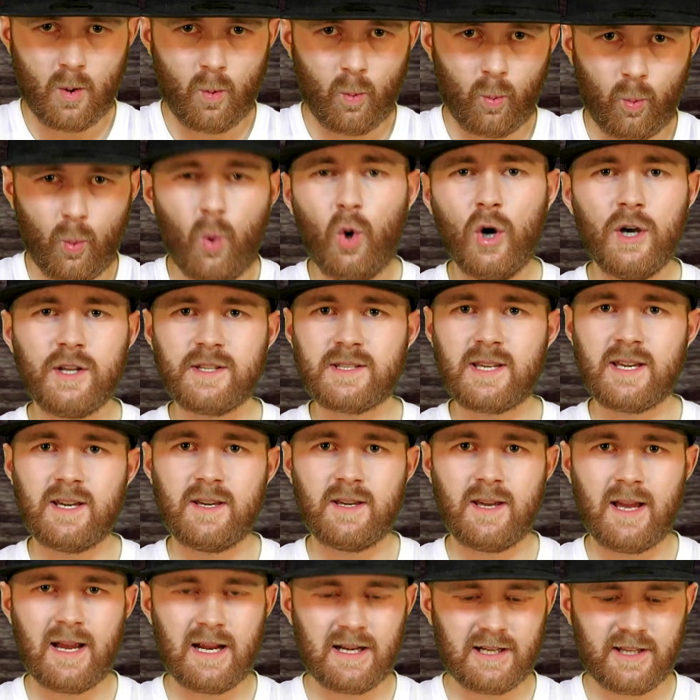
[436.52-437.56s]
would
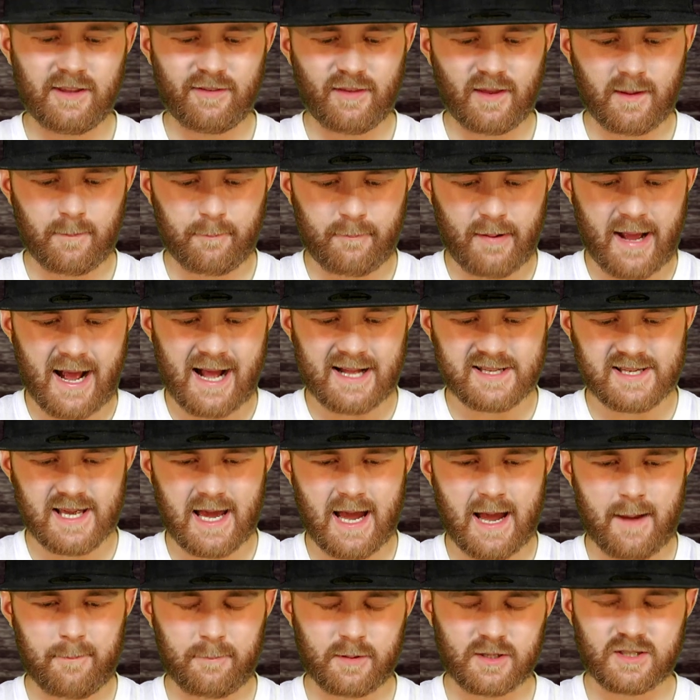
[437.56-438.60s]
anything bad
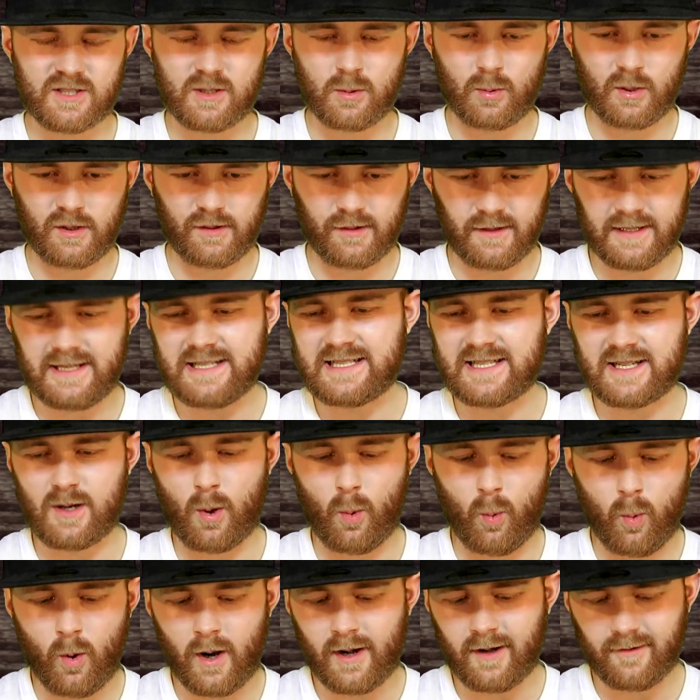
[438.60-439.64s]
happen to at least
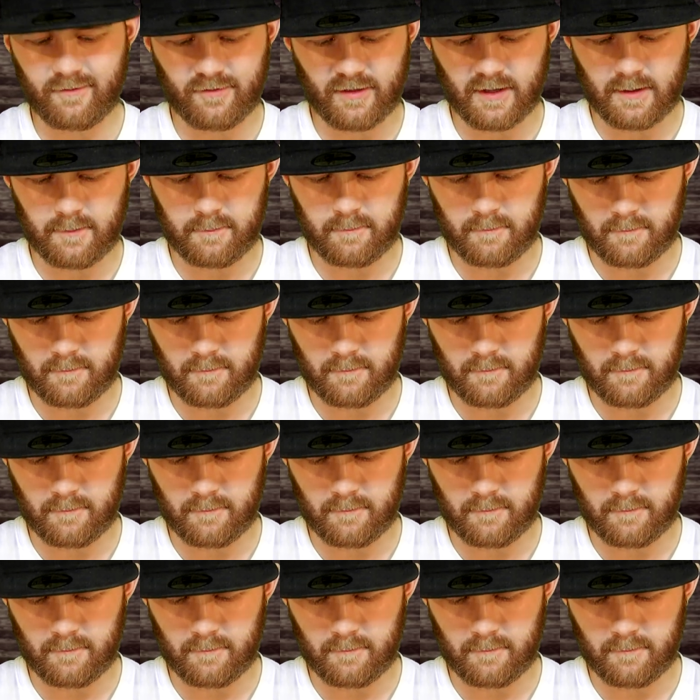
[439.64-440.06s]
one of them?